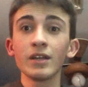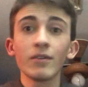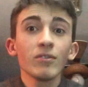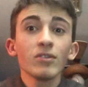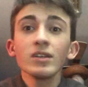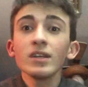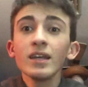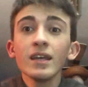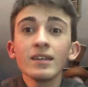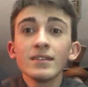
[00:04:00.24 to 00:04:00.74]
It
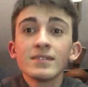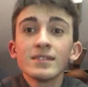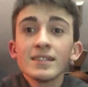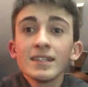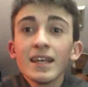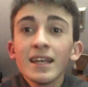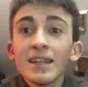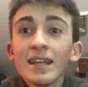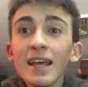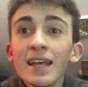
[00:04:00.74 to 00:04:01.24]
really is.
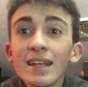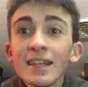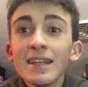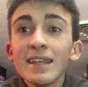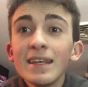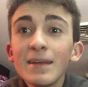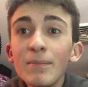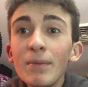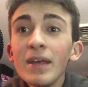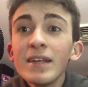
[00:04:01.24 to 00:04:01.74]

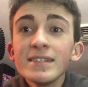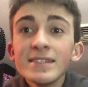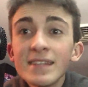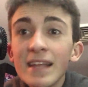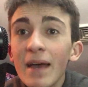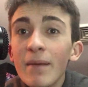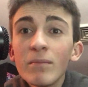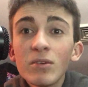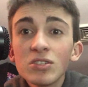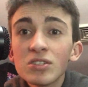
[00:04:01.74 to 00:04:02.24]
He makes
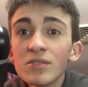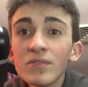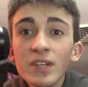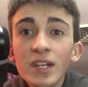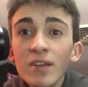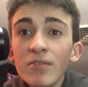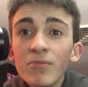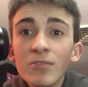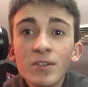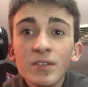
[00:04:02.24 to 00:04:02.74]
that much of a
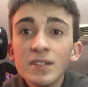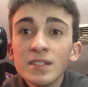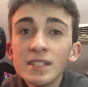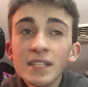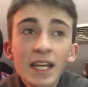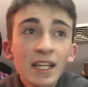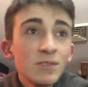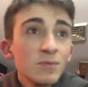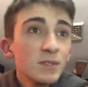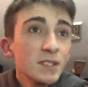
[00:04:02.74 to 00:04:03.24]
difference,
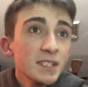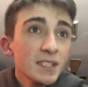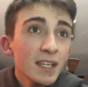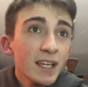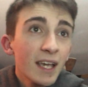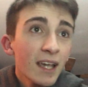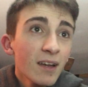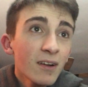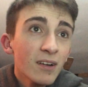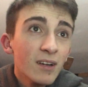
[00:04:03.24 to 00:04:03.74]
as we see
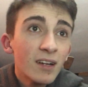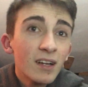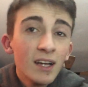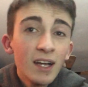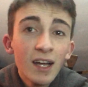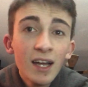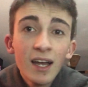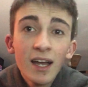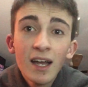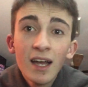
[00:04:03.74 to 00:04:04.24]
here.
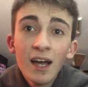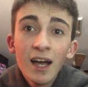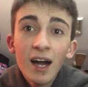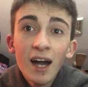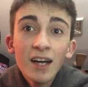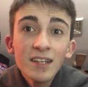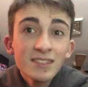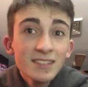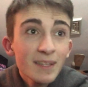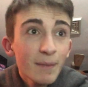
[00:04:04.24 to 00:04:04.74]

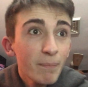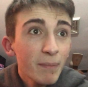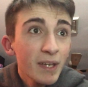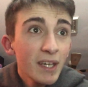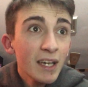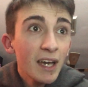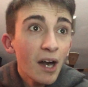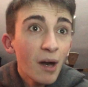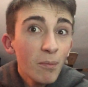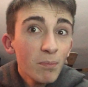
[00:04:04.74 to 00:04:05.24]
Us
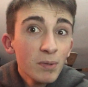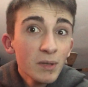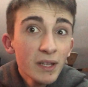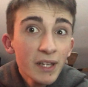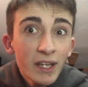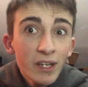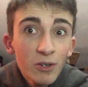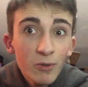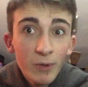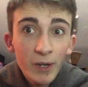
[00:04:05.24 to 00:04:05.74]
being
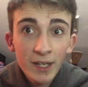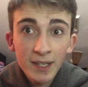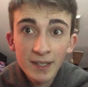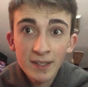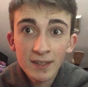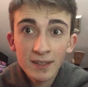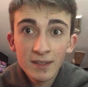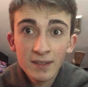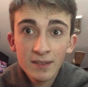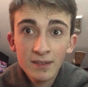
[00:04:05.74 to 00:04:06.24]
obliterated
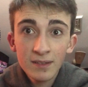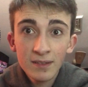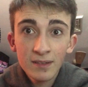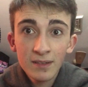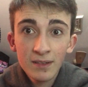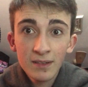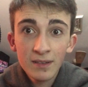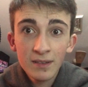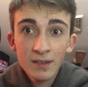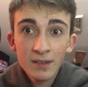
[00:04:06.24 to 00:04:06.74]

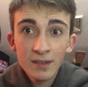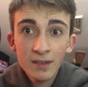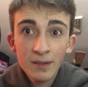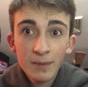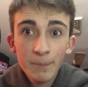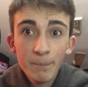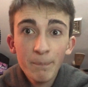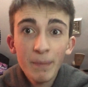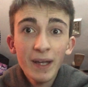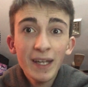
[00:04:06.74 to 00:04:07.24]

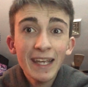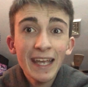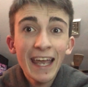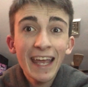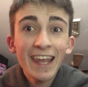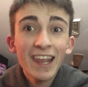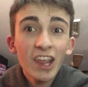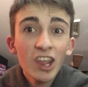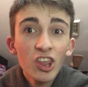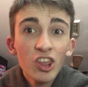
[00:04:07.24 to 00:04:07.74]
by
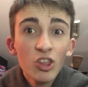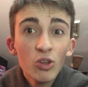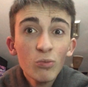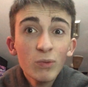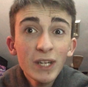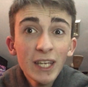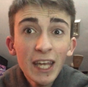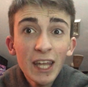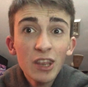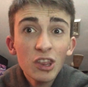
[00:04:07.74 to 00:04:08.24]
a
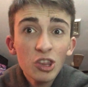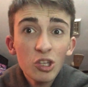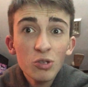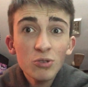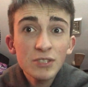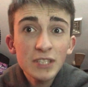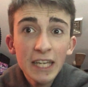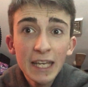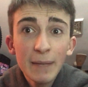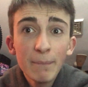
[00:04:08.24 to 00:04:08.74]

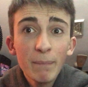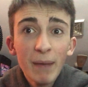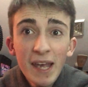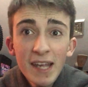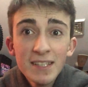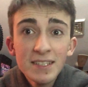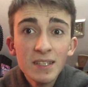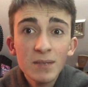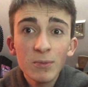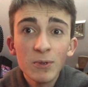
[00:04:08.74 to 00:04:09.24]
3-13
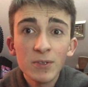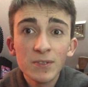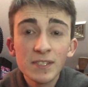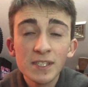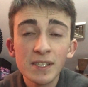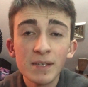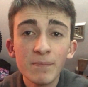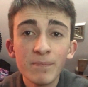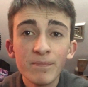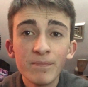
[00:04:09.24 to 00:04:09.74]
basketball
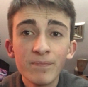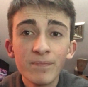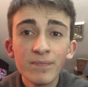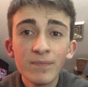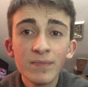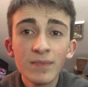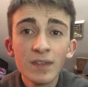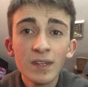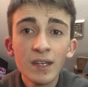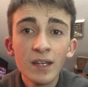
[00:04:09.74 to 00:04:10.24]
team.
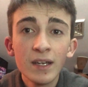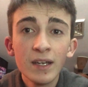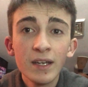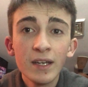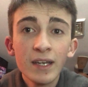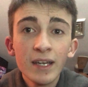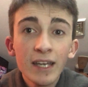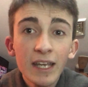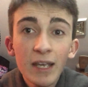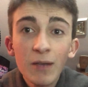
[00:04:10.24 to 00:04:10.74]

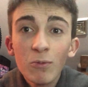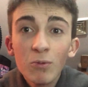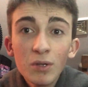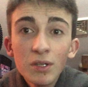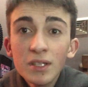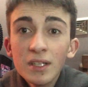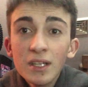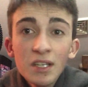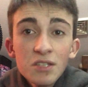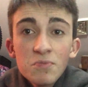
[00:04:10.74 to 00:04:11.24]
It
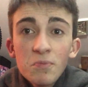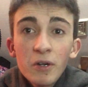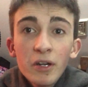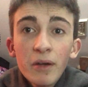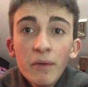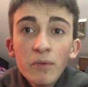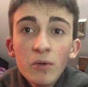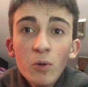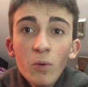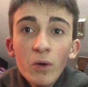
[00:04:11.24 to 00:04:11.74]
really does bring
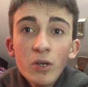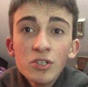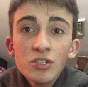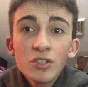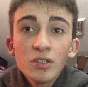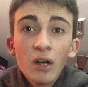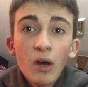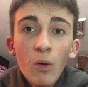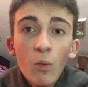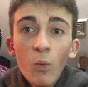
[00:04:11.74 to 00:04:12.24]
up the
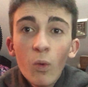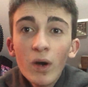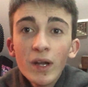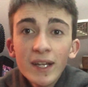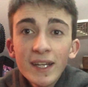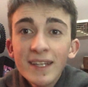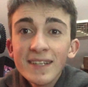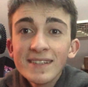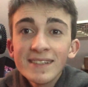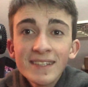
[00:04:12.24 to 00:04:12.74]
question, what
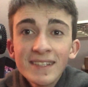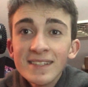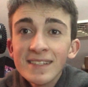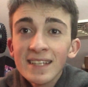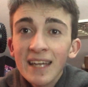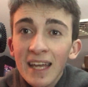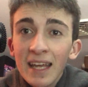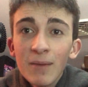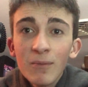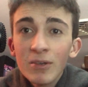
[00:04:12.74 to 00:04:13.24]
is this
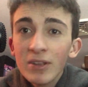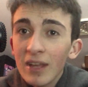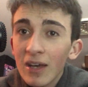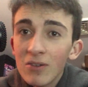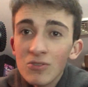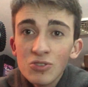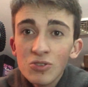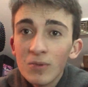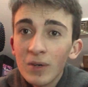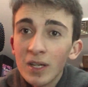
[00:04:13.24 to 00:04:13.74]
team
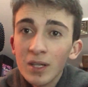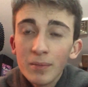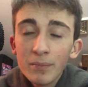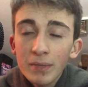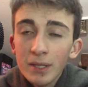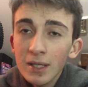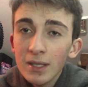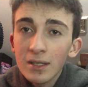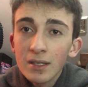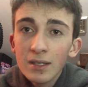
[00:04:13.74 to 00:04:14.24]
without Joel
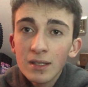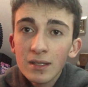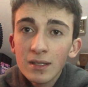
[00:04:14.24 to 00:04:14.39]
Embiid?